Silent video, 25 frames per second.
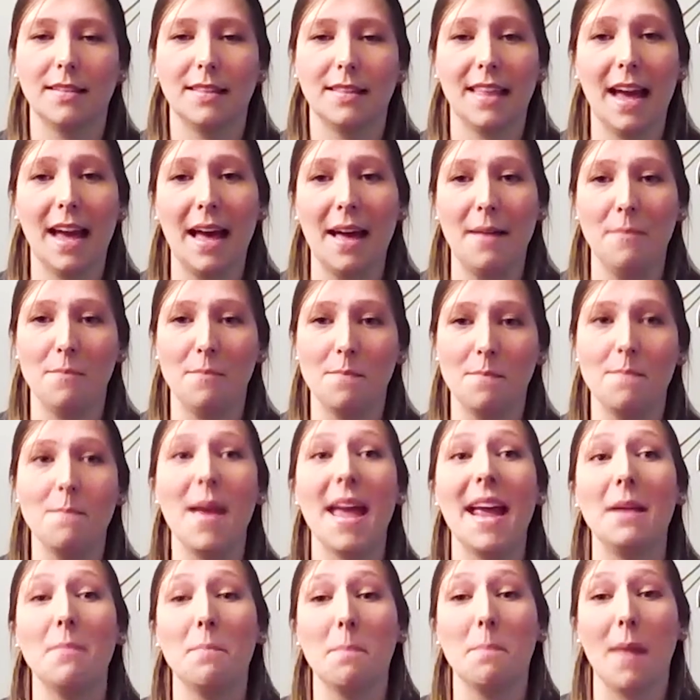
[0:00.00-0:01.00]
that
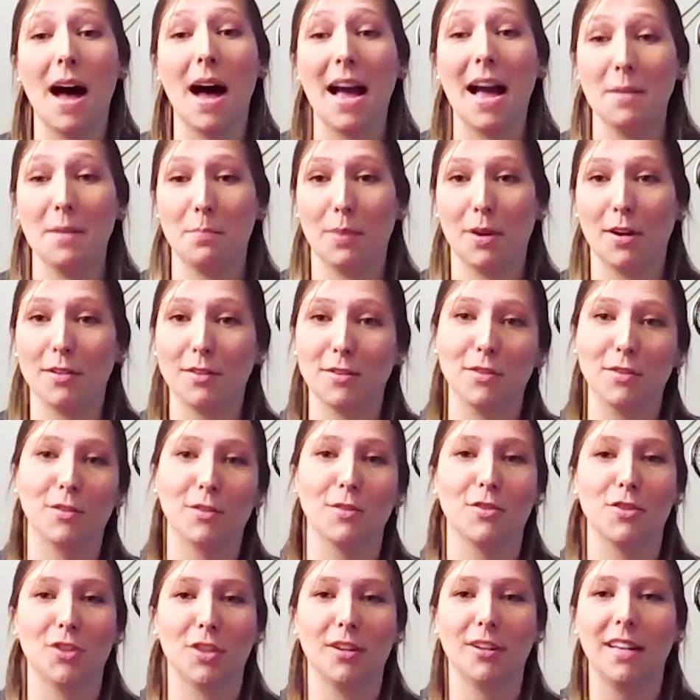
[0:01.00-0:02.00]
made my
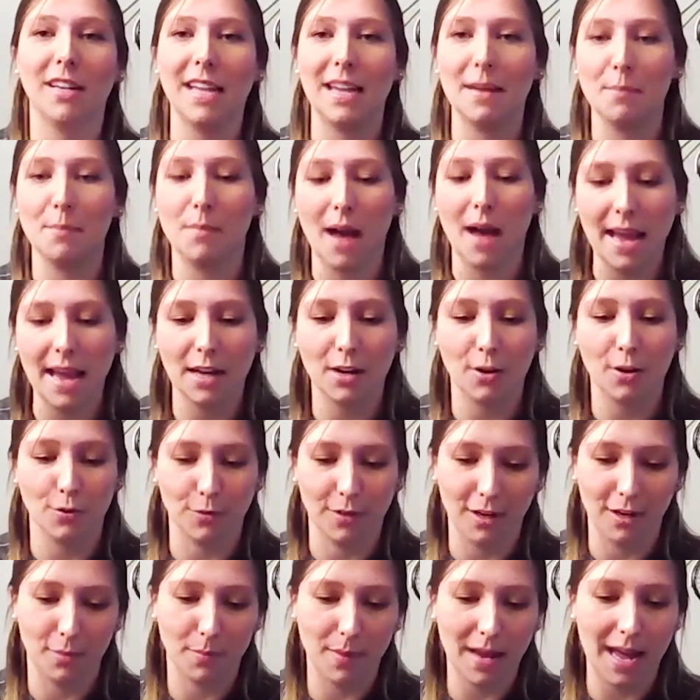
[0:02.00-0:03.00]
personal journey and my
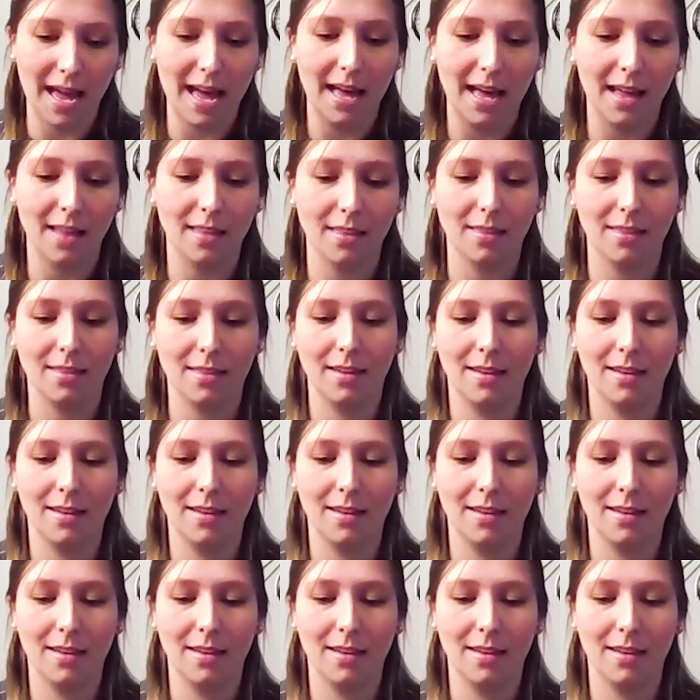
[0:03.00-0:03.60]
career path